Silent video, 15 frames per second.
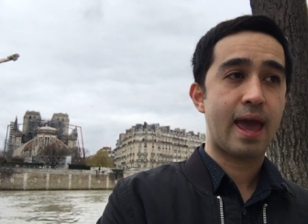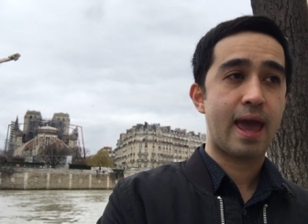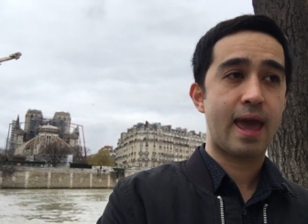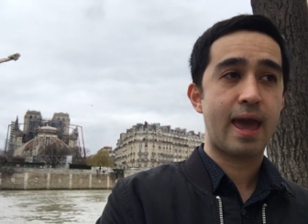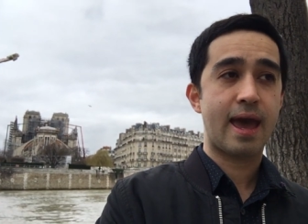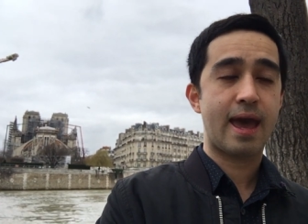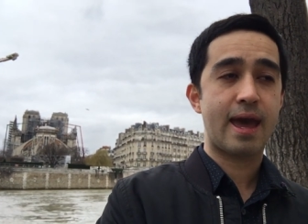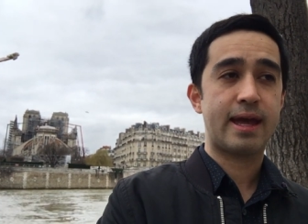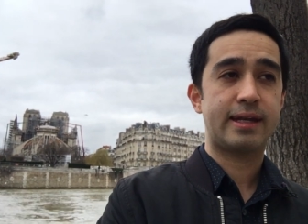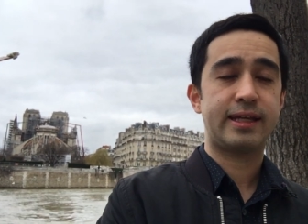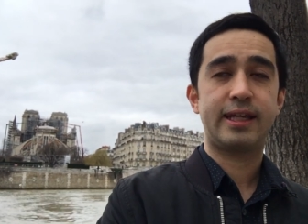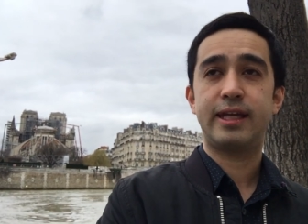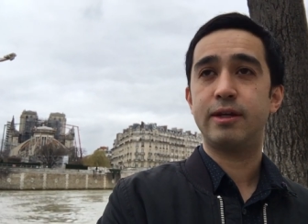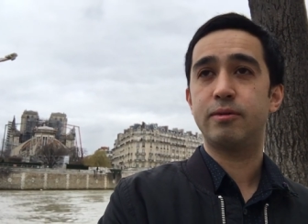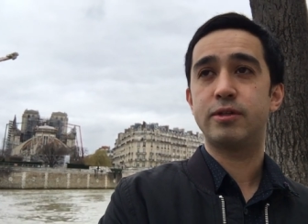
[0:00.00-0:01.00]
and
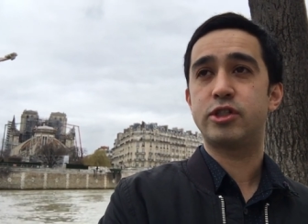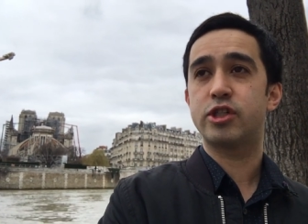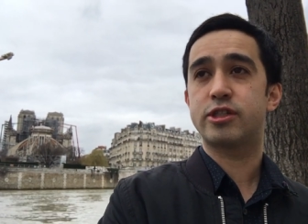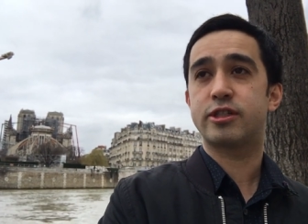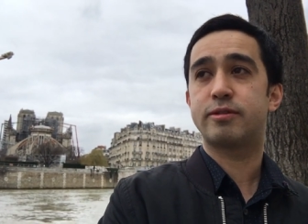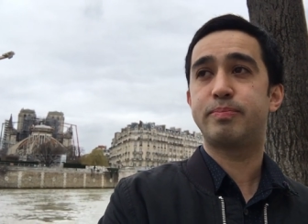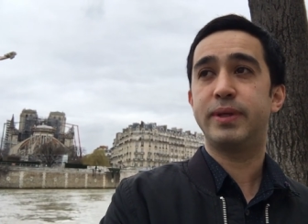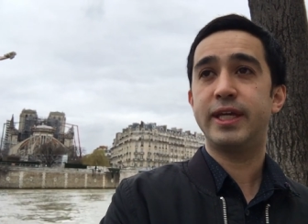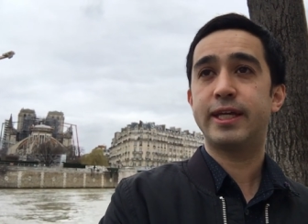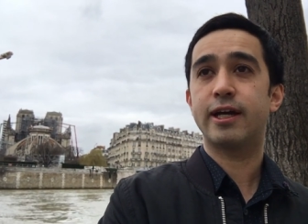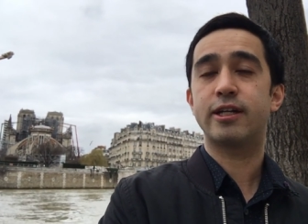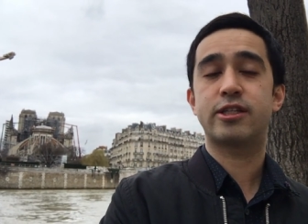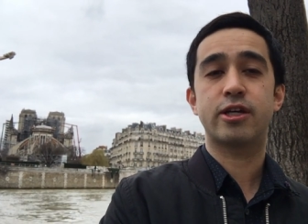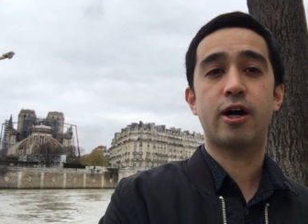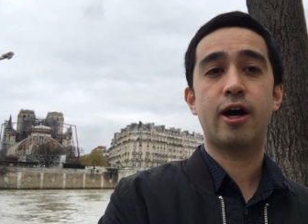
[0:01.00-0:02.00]
he would just speak
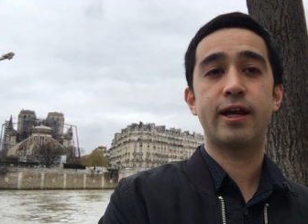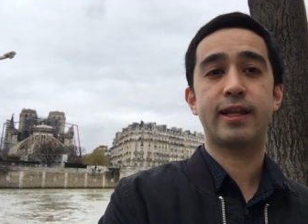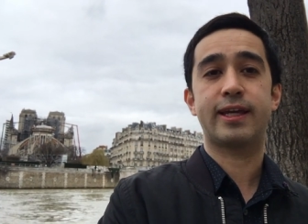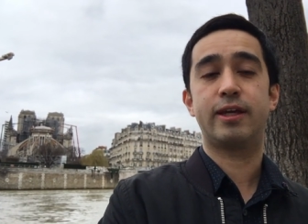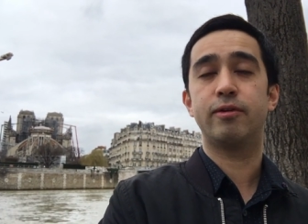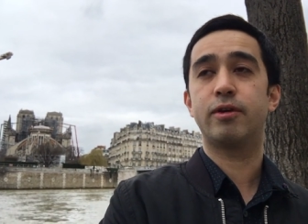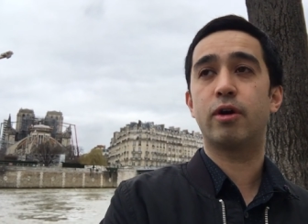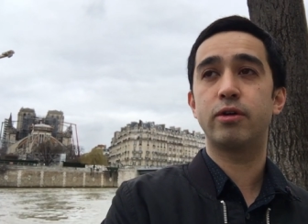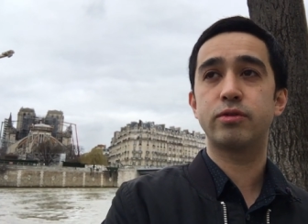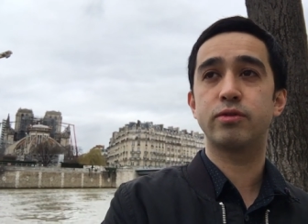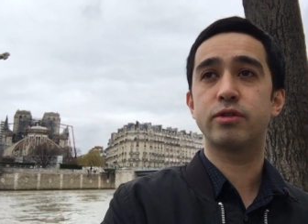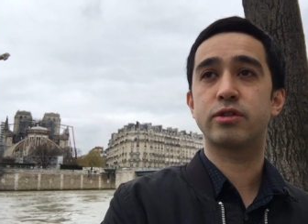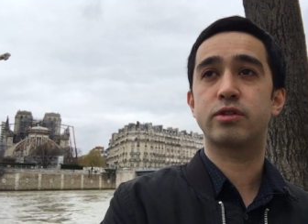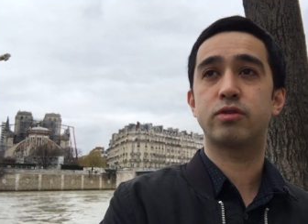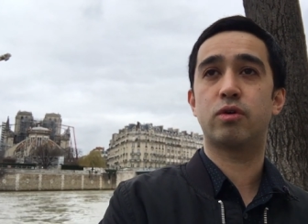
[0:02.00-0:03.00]
a ton. Like he would go
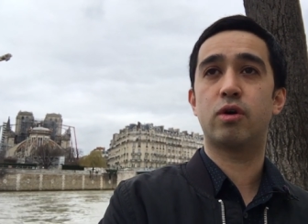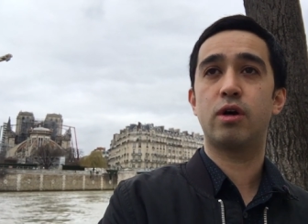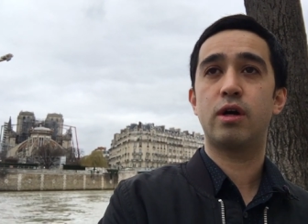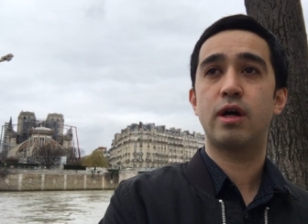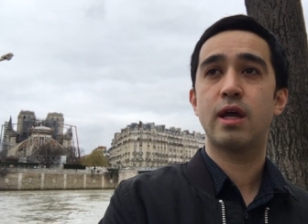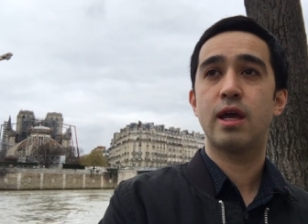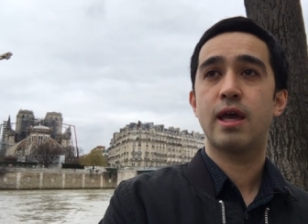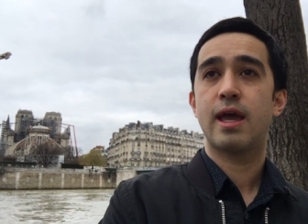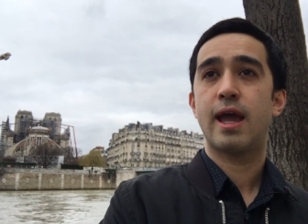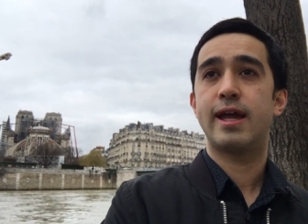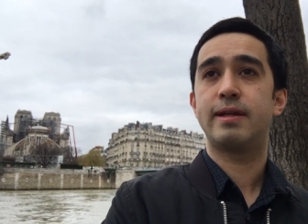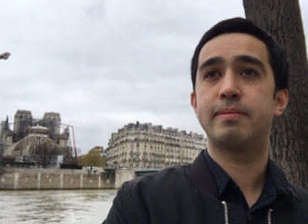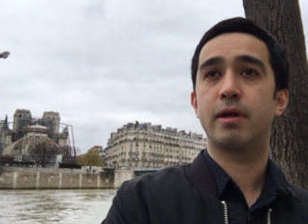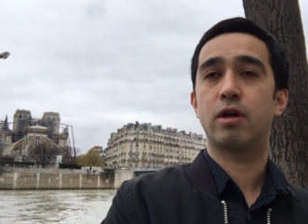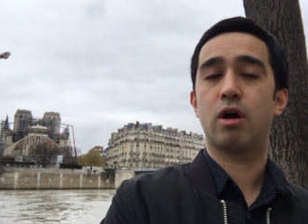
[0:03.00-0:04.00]
into a store
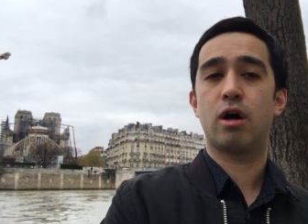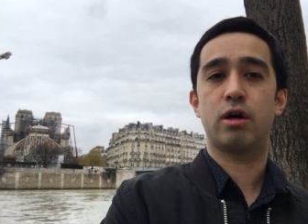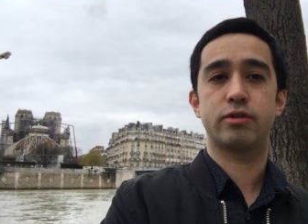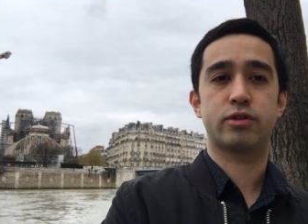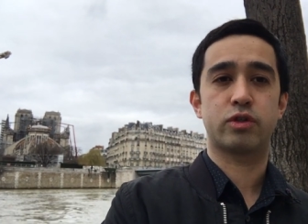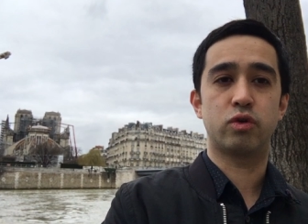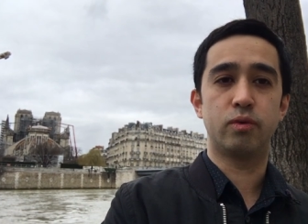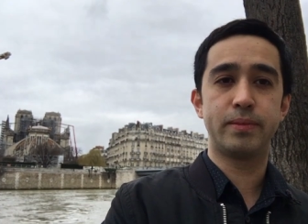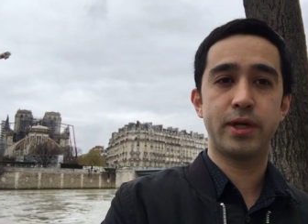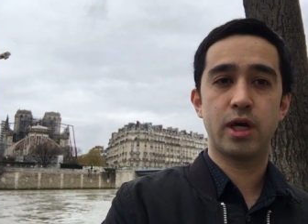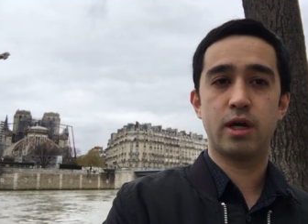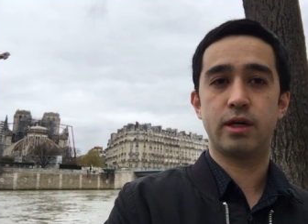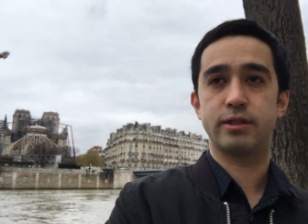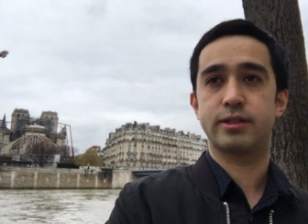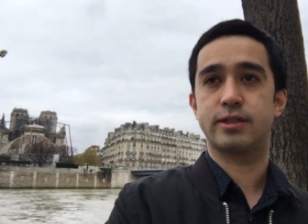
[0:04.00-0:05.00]
and he'd be like, oh, c'est
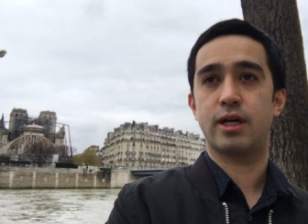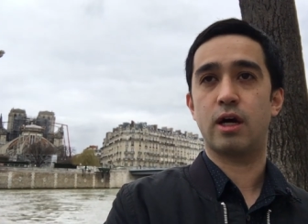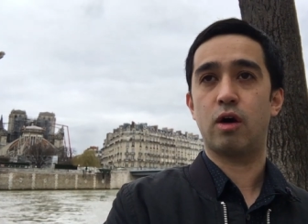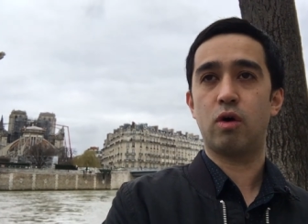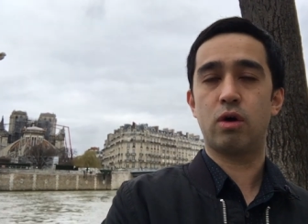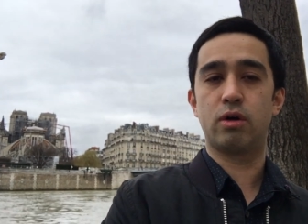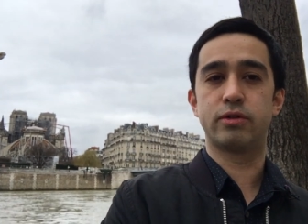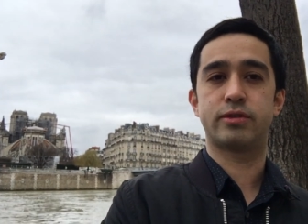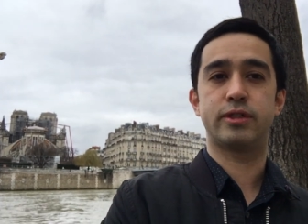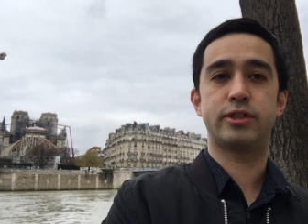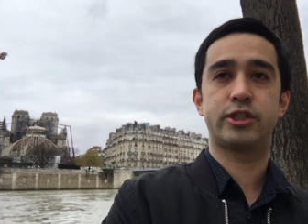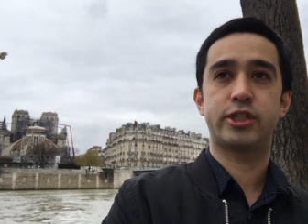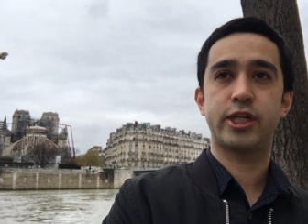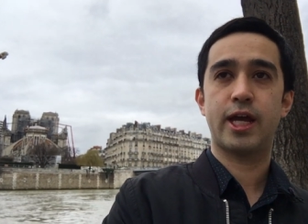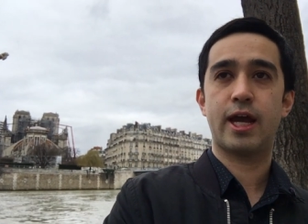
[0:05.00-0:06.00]
combien ça? Oh, c'est
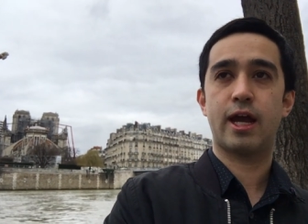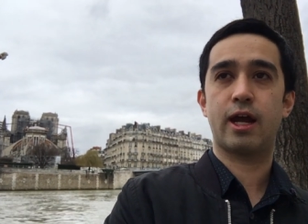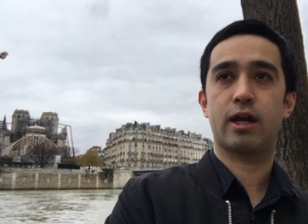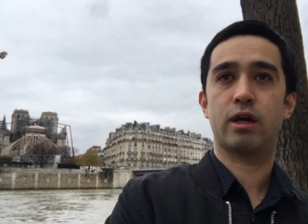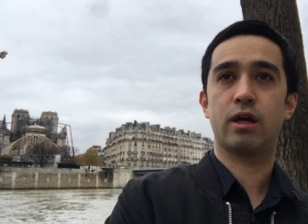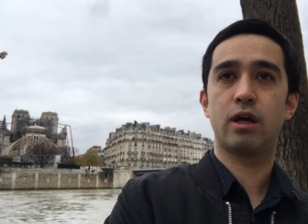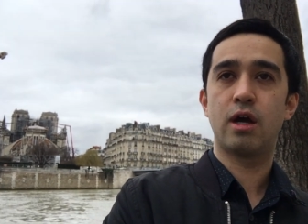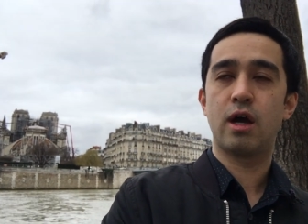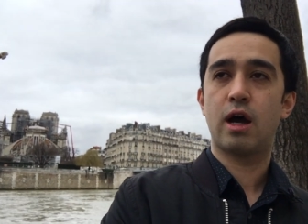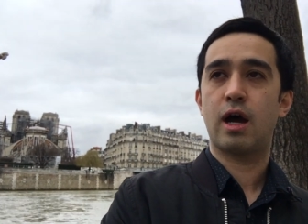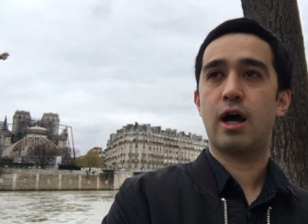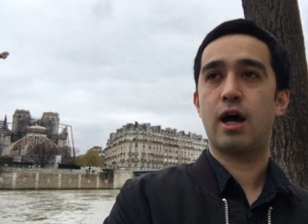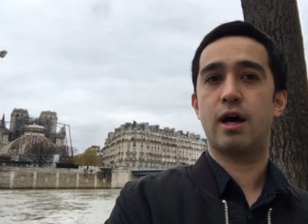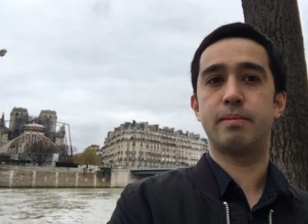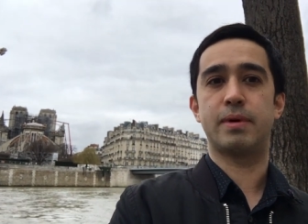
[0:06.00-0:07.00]
cher.
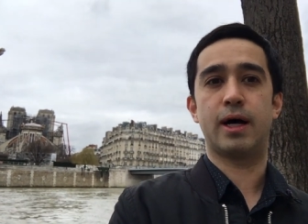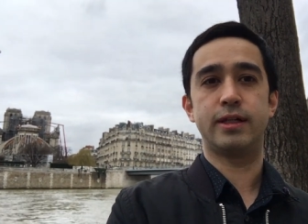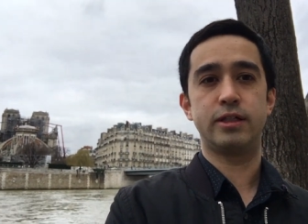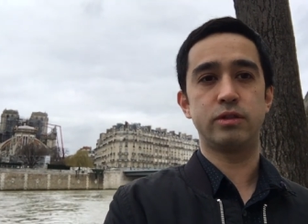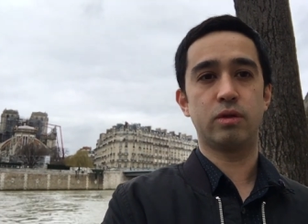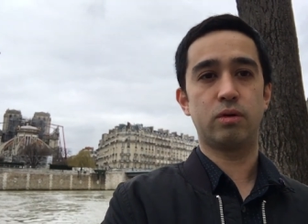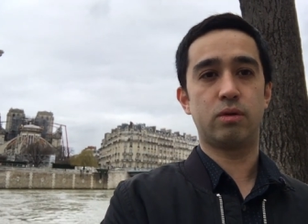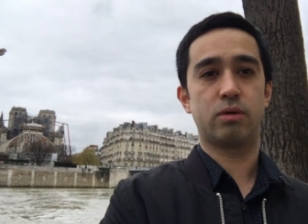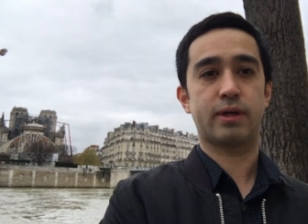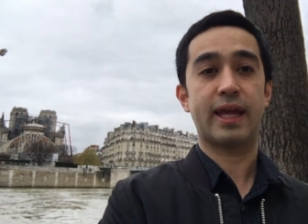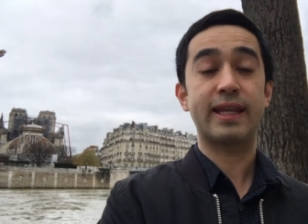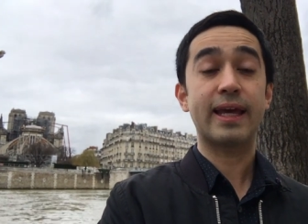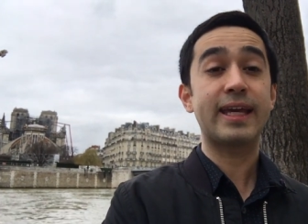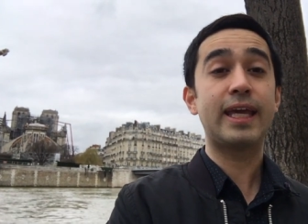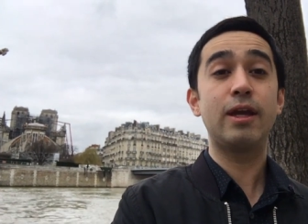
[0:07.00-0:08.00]
Ah, bah dis donc.
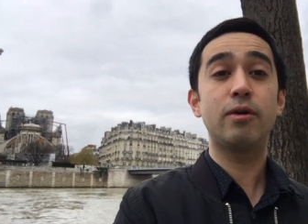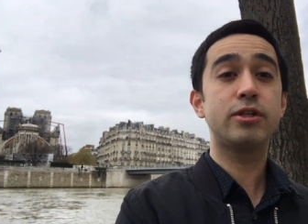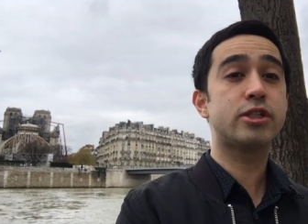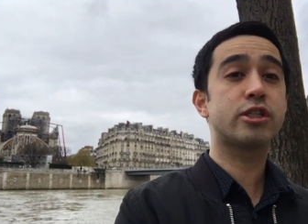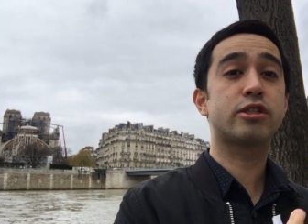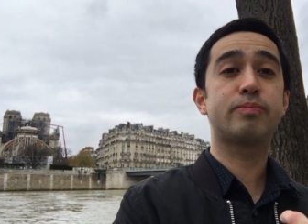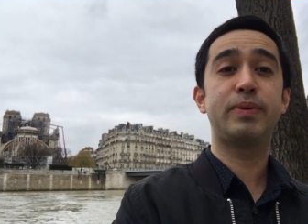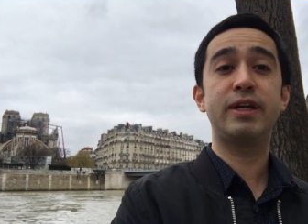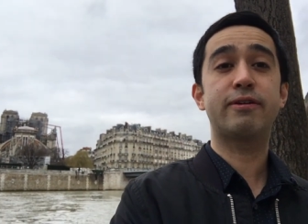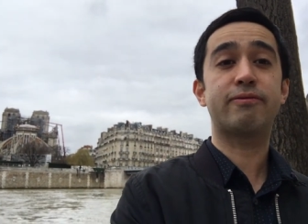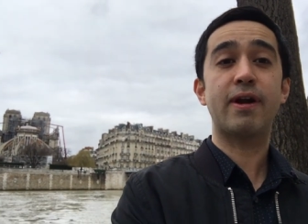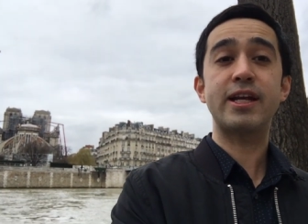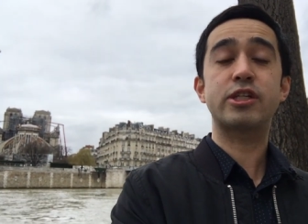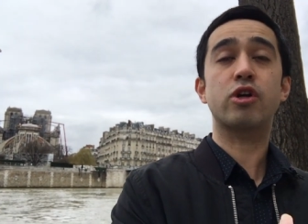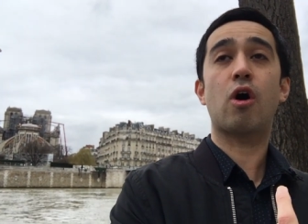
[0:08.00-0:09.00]
And like he would just speak
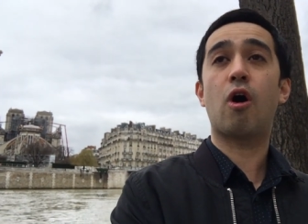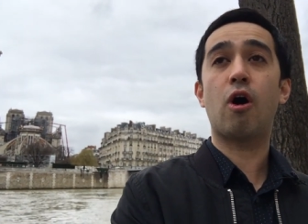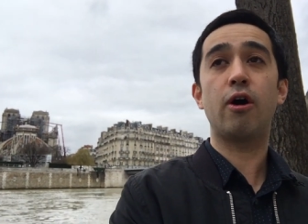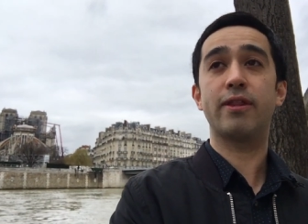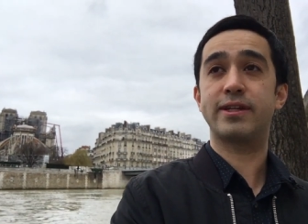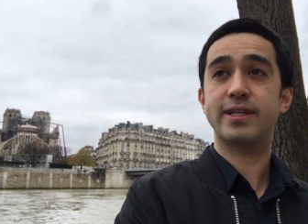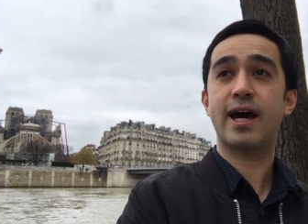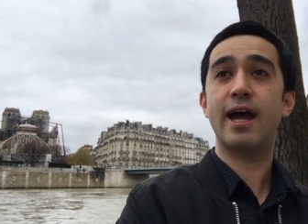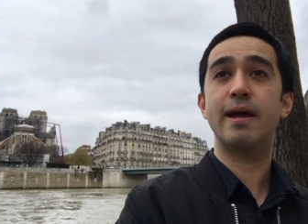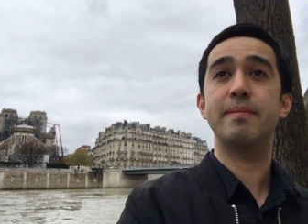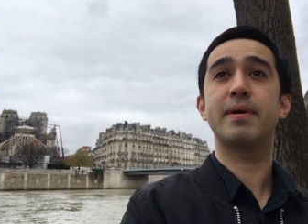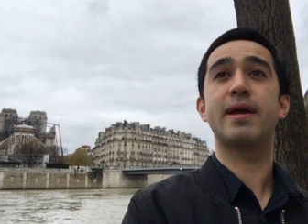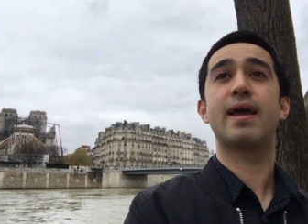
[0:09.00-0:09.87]
French all the time.